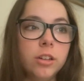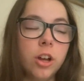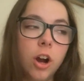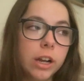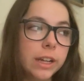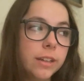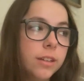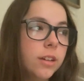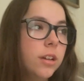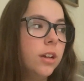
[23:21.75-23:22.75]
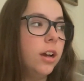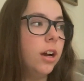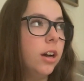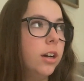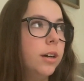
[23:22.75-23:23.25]
got it,
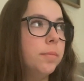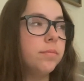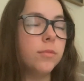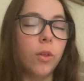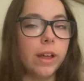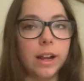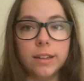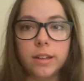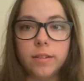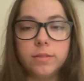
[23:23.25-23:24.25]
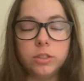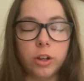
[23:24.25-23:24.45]
all that kind of stuff.